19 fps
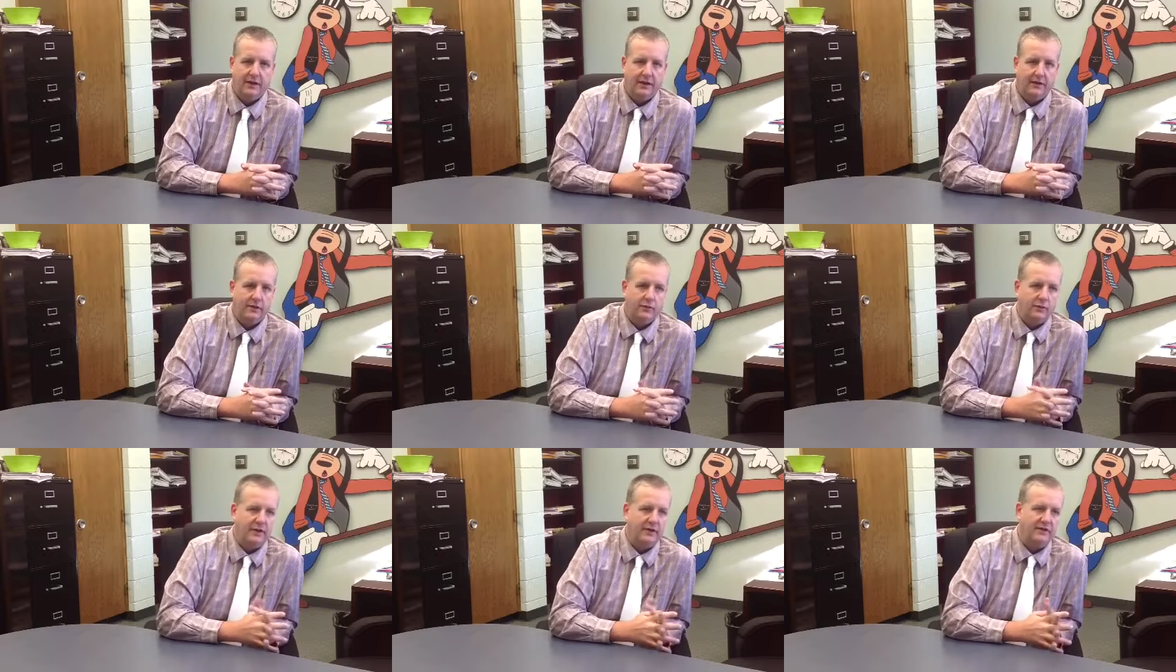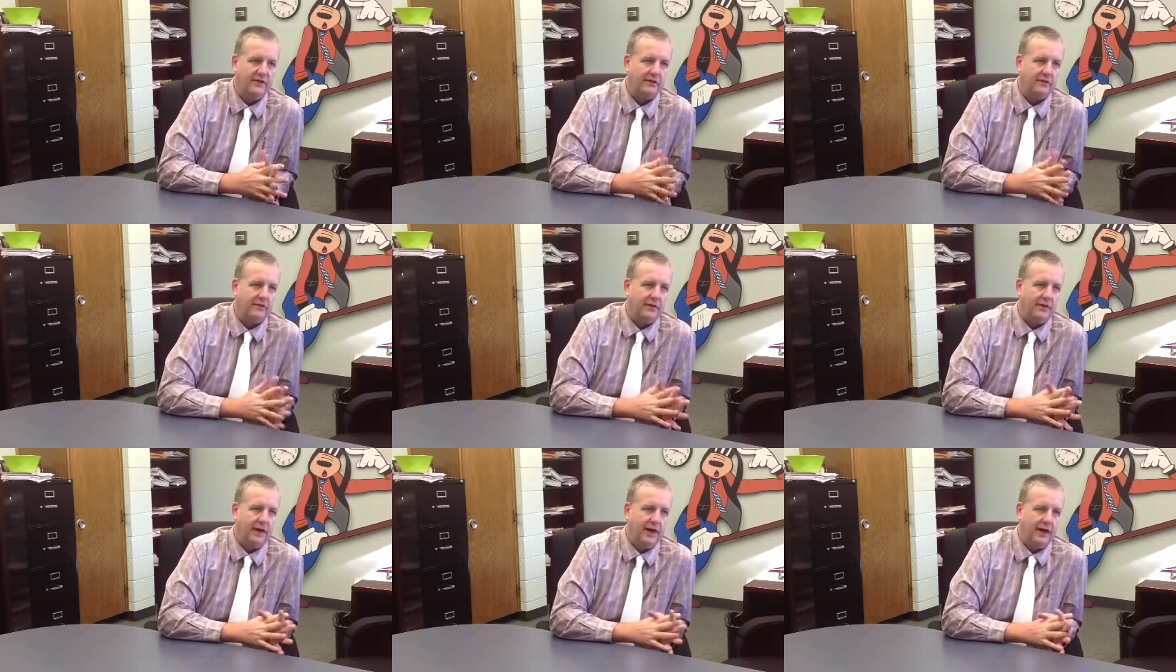and the reason
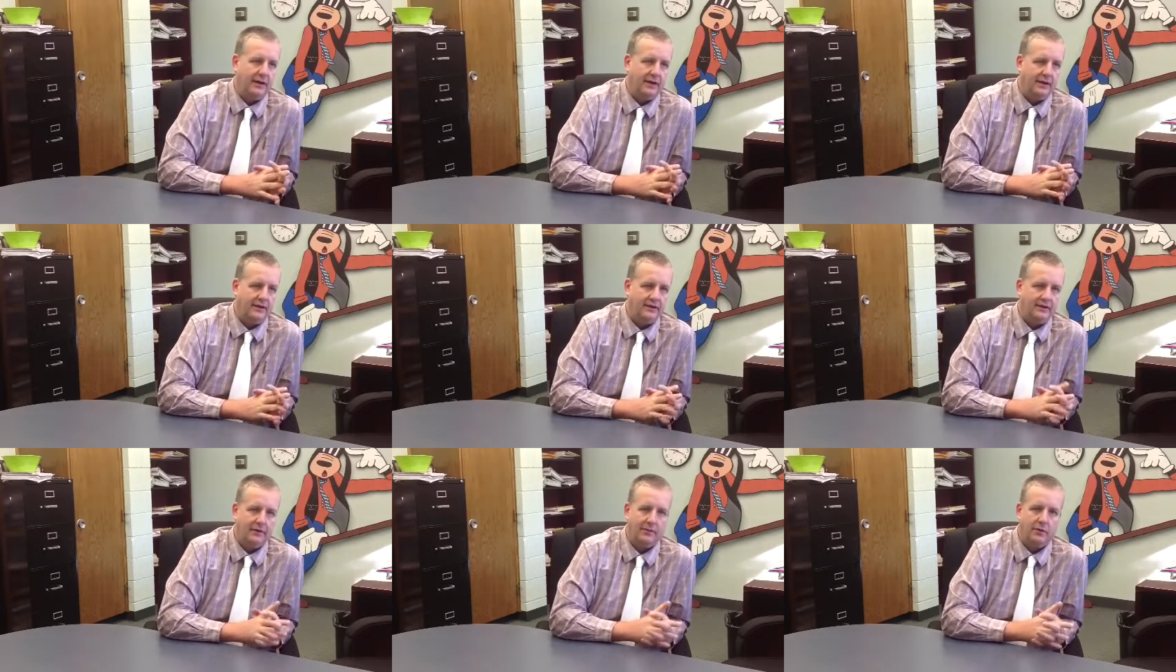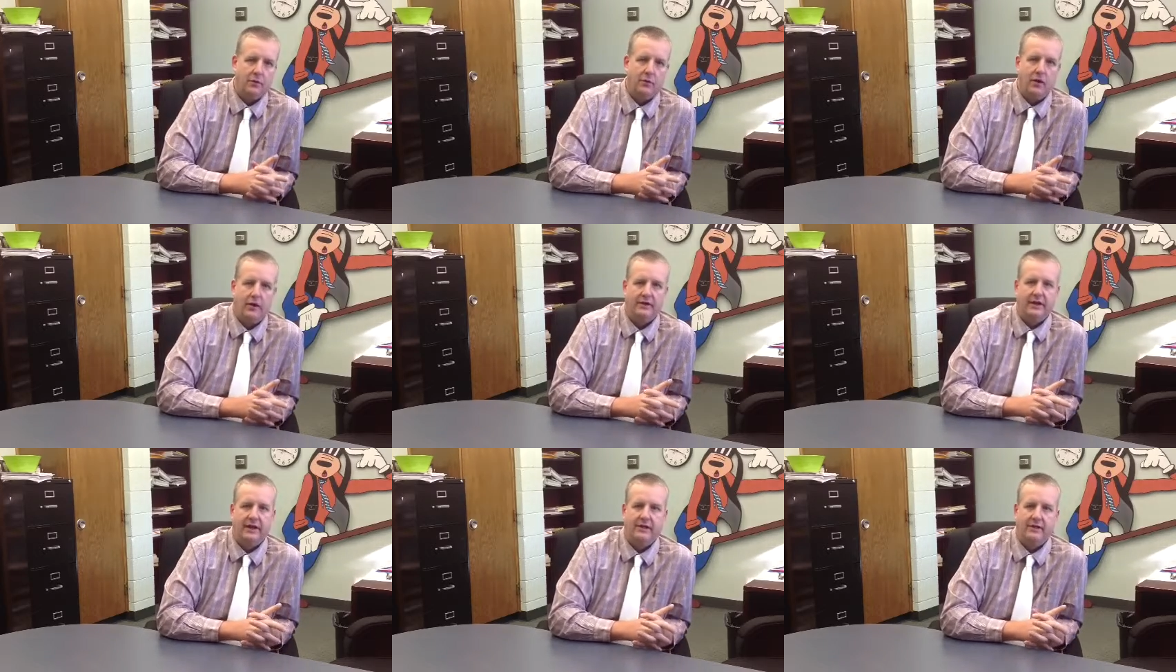for that is, number
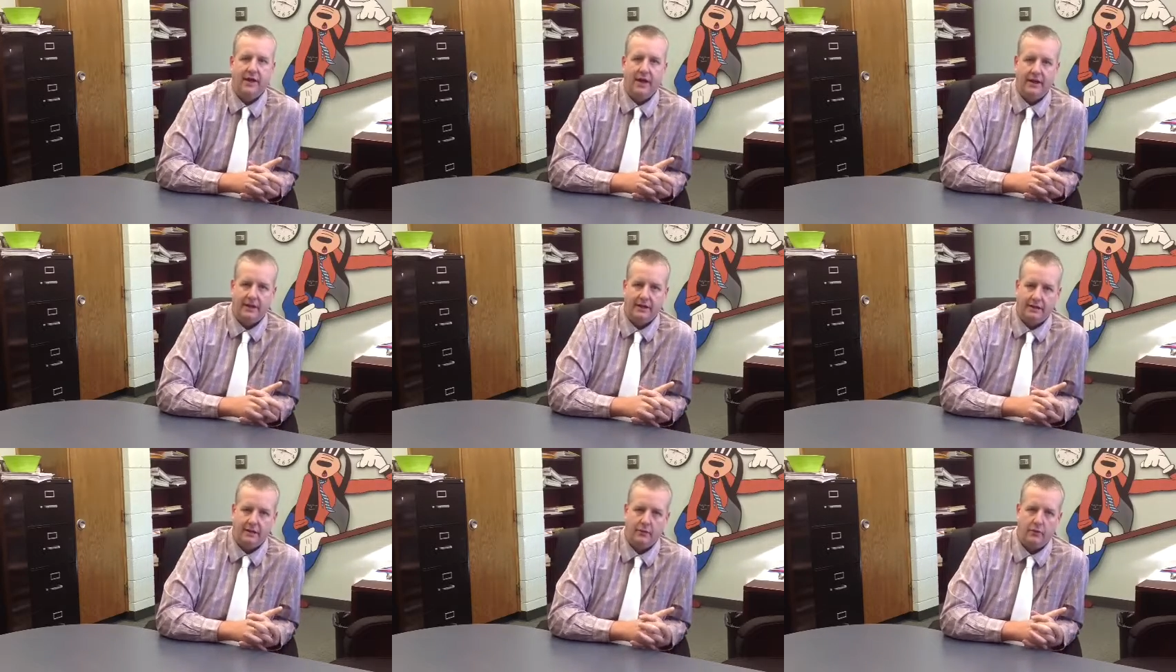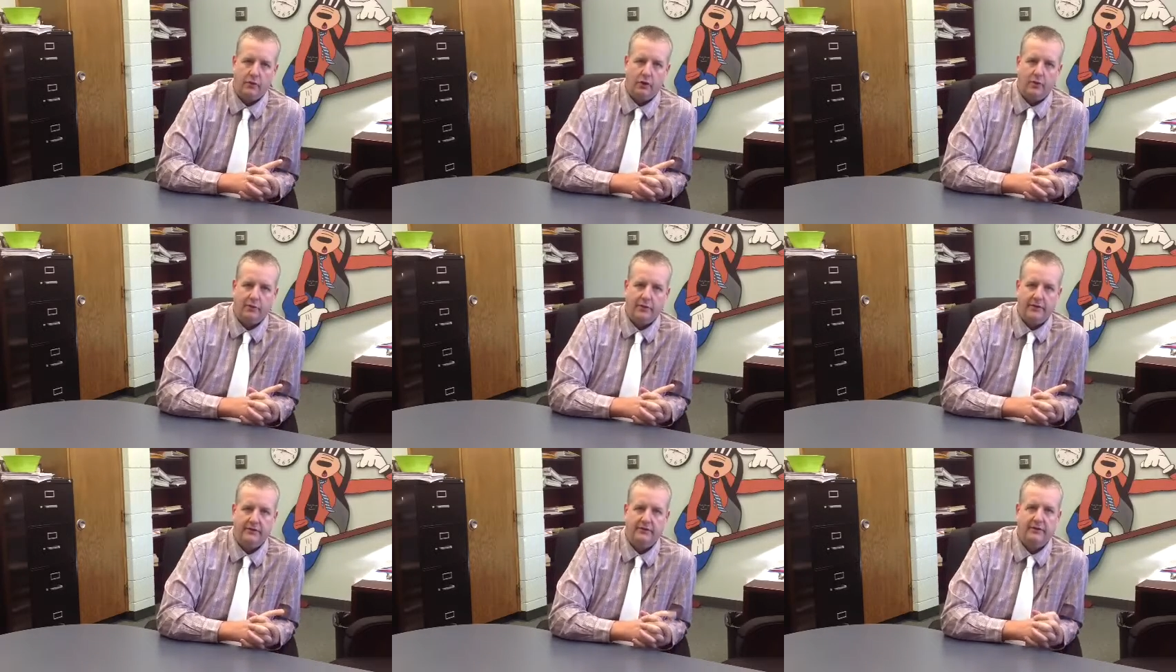one, declining
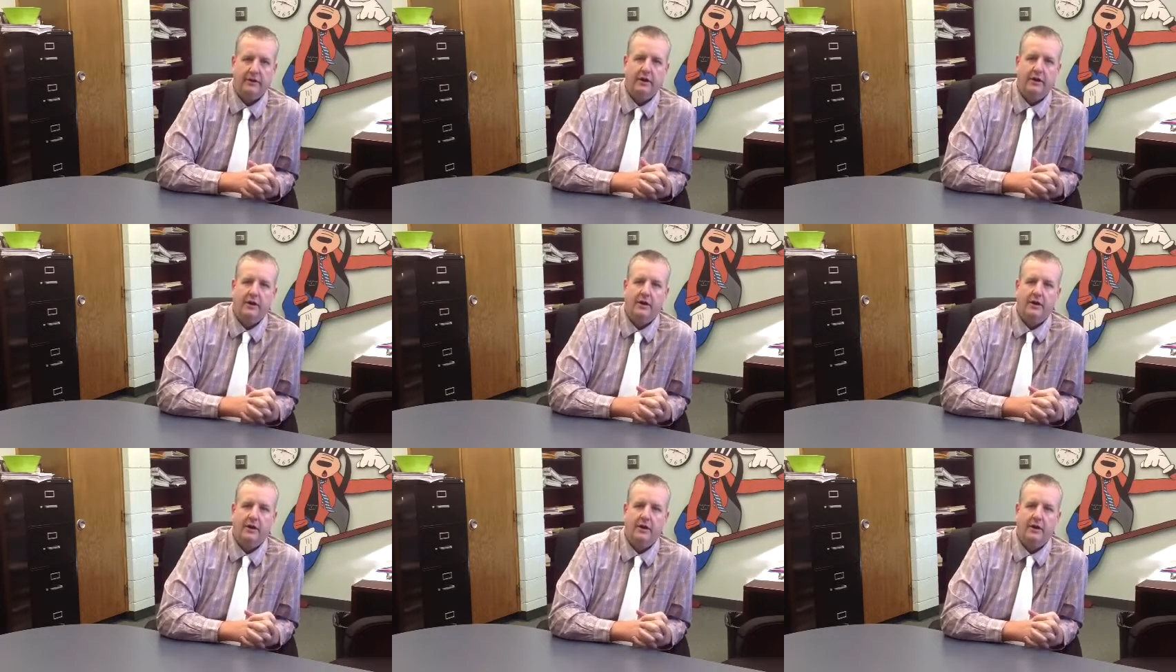enrollment.